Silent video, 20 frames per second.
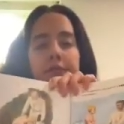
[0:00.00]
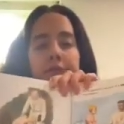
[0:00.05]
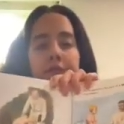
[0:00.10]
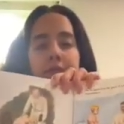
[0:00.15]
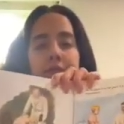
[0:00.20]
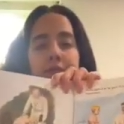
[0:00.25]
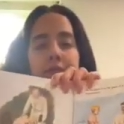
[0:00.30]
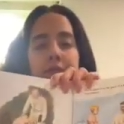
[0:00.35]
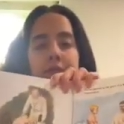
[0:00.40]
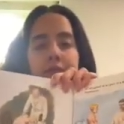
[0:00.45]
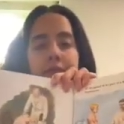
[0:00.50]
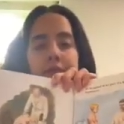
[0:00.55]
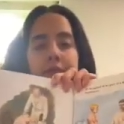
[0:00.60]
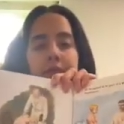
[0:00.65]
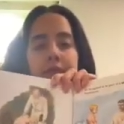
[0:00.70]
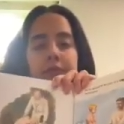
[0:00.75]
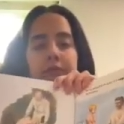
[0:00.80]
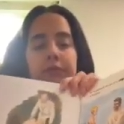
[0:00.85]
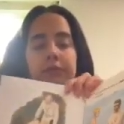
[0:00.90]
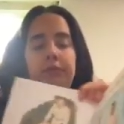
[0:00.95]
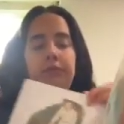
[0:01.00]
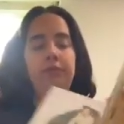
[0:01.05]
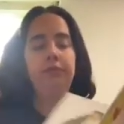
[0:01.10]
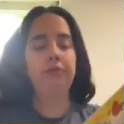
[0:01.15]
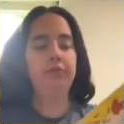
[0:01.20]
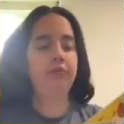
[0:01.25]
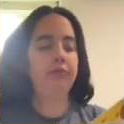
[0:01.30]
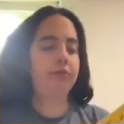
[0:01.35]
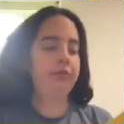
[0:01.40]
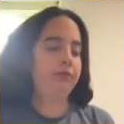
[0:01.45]

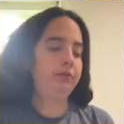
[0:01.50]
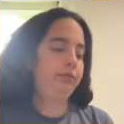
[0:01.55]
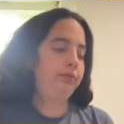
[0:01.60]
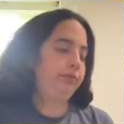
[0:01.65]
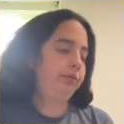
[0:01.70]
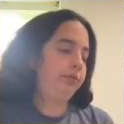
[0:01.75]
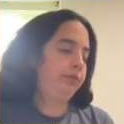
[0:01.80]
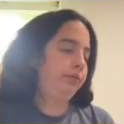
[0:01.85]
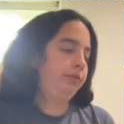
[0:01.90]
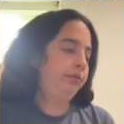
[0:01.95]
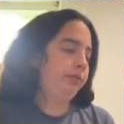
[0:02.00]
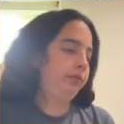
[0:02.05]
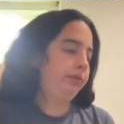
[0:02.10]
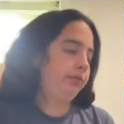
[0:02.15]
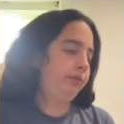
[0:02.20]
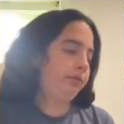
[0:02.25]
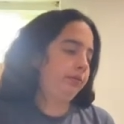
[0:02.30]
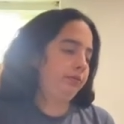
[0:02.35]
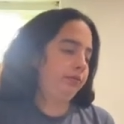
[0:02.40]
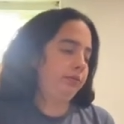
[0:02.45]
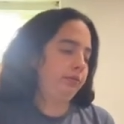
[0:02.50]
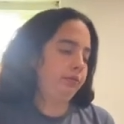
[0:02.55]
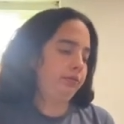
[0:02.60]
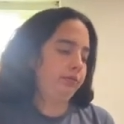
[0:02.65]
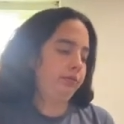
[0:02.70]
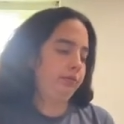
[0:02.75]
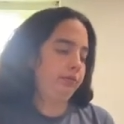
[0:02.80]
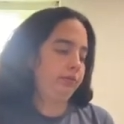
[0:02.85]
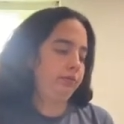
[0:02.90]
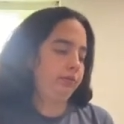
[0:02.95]

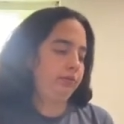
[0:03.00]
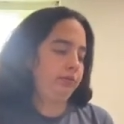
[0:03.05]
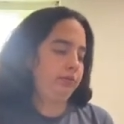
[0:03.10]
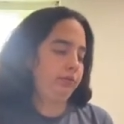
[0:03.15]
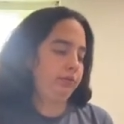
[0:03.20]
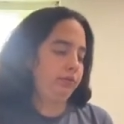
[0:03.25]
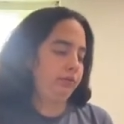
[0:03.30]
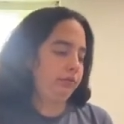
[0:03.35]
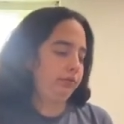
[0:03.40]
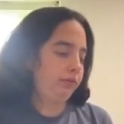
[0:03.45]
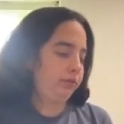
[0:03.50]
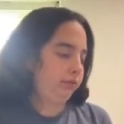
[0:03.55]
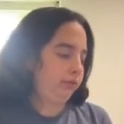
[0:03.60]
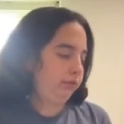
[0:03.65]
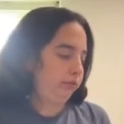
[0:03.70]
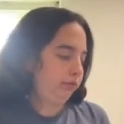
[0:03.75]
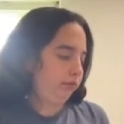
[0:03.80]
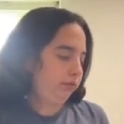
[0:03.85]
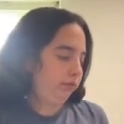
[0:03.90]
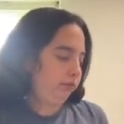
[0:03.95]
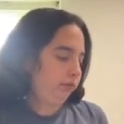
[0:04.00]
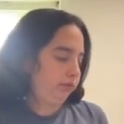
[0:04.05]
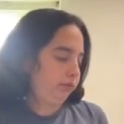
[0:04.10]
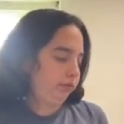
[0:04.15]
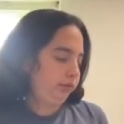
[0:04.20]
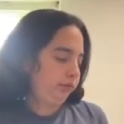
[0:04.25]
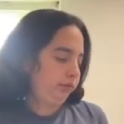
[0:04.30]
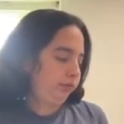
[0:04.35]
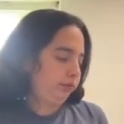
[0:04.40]
Nobody speaks.